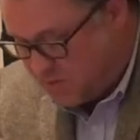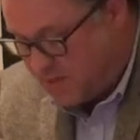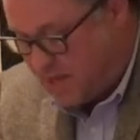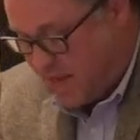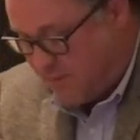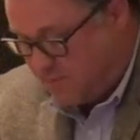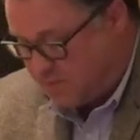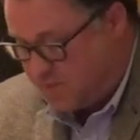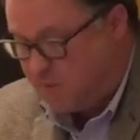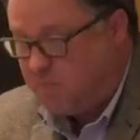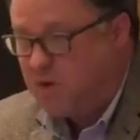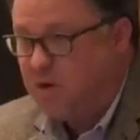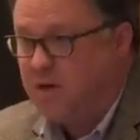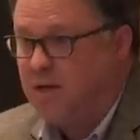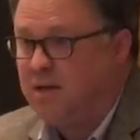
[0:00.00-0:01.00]
to the campus
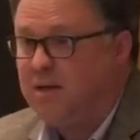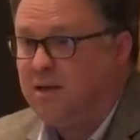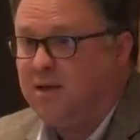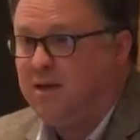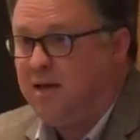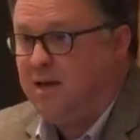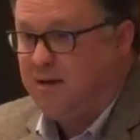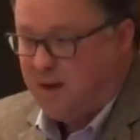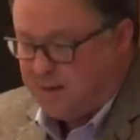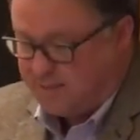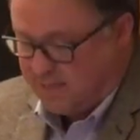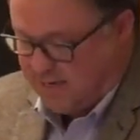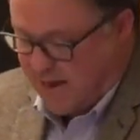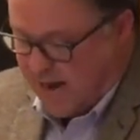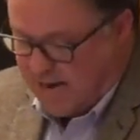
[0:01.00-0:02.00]
community in
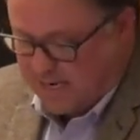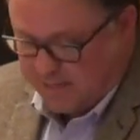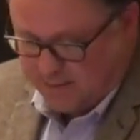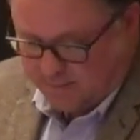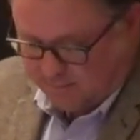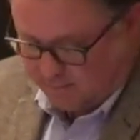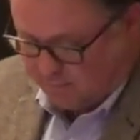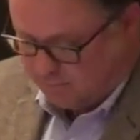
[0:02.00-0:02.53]
1980.